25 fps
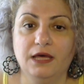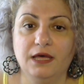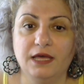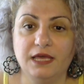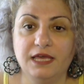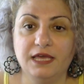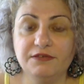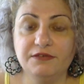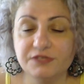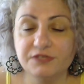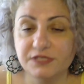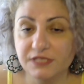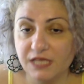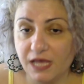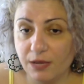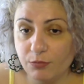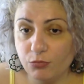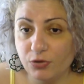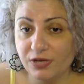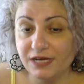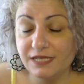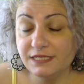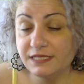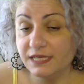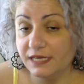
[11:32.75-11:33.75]
if
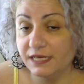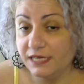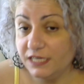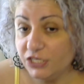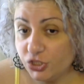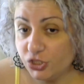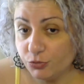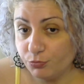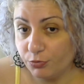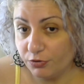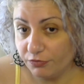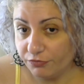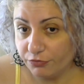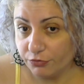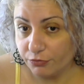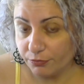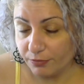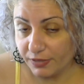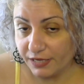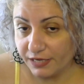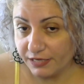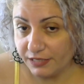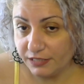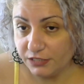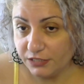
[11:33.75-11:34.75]
someone is eligible for
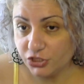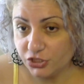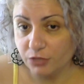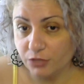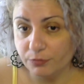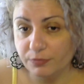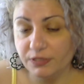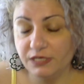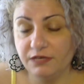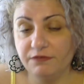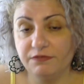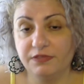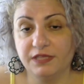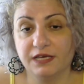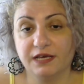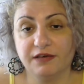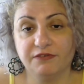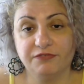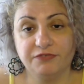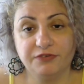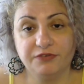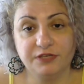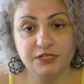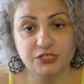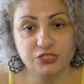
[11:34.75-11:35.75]
marriage, I mean, if they have
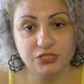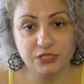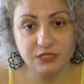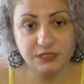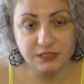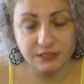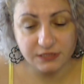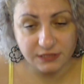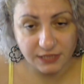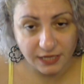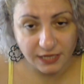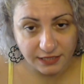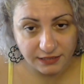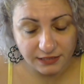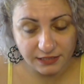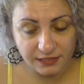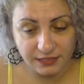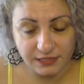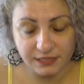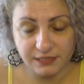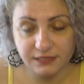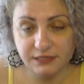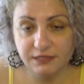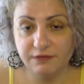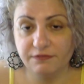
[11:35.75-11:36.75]
finished their
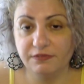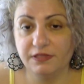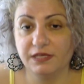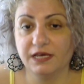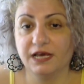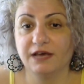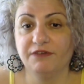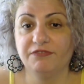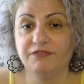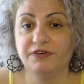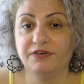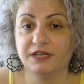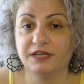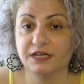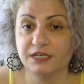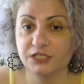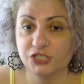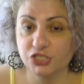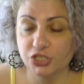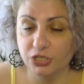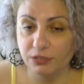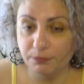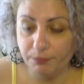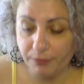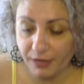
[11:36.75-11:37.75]
studies, if they have
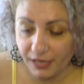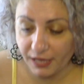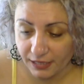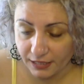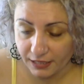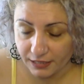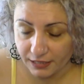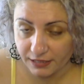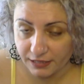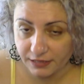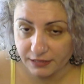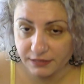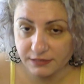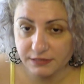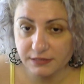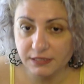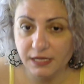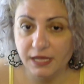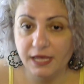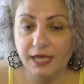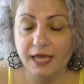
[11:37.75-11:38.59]
financial balance,